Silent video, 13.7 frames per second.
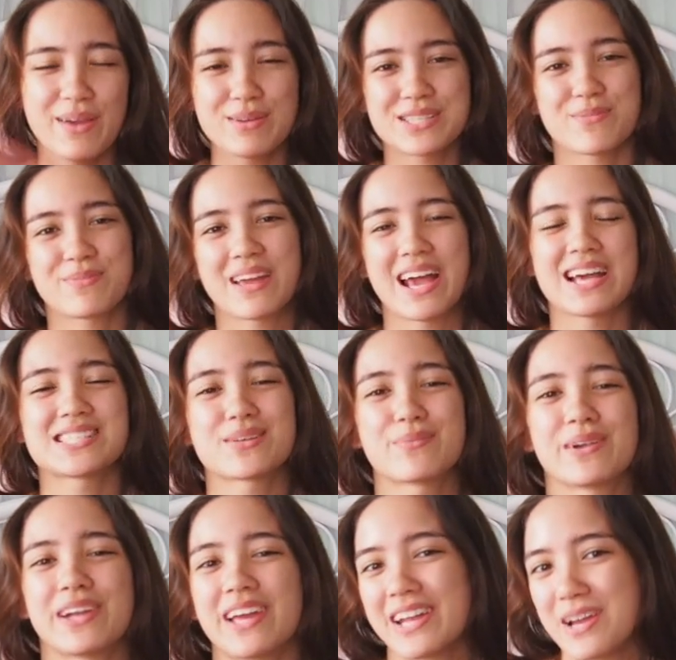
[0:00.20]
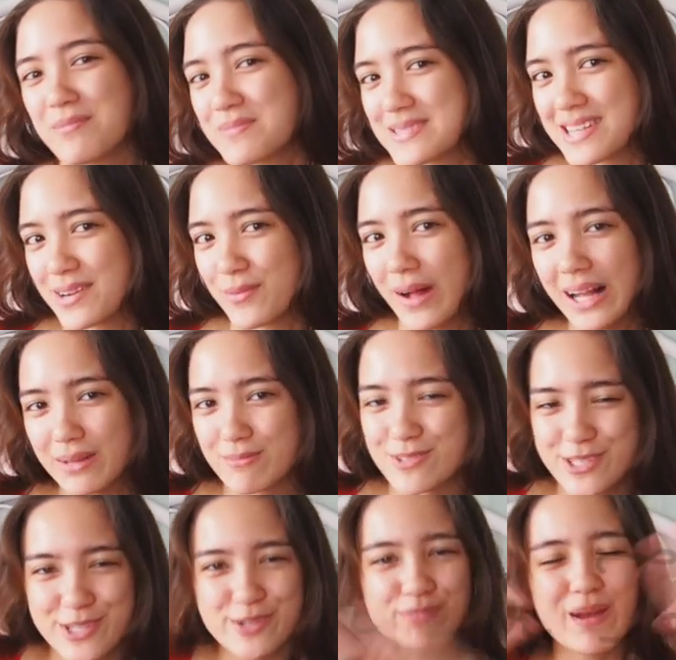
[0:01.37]
What's up guys, I'm Marianne Erickson and welcome
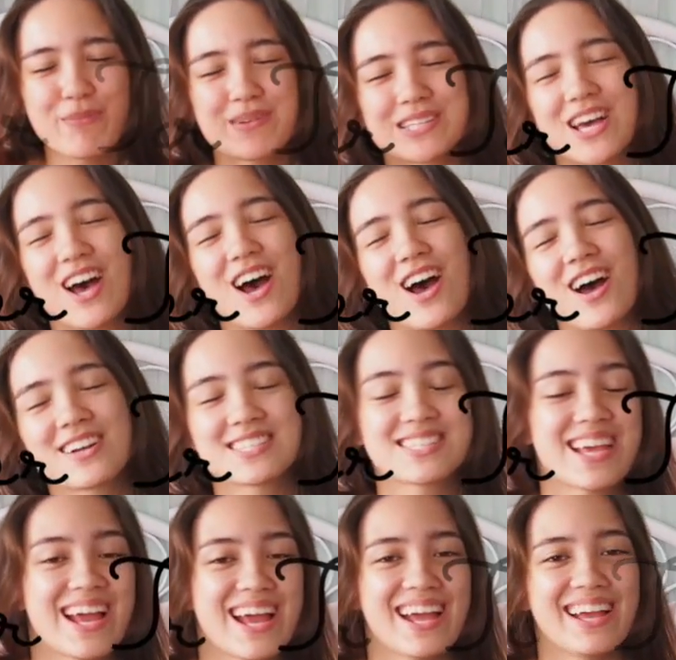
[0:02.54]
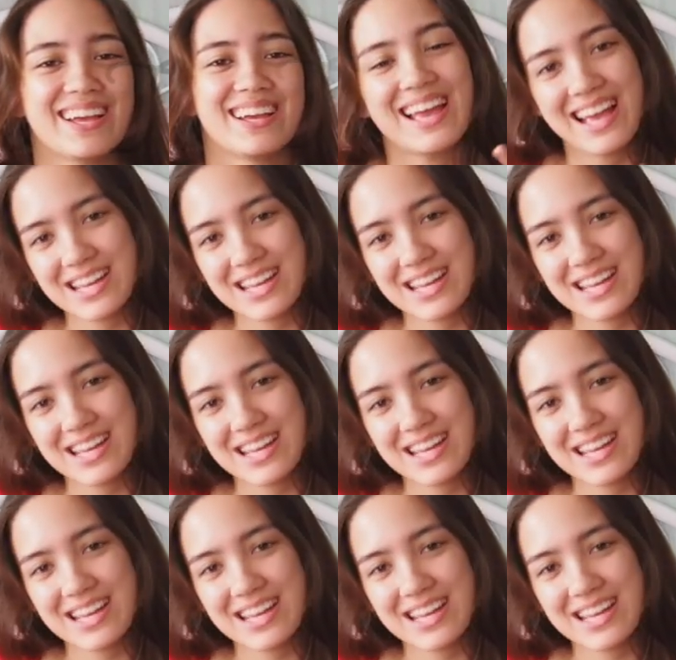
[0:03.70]
to Pepper Talks, yay!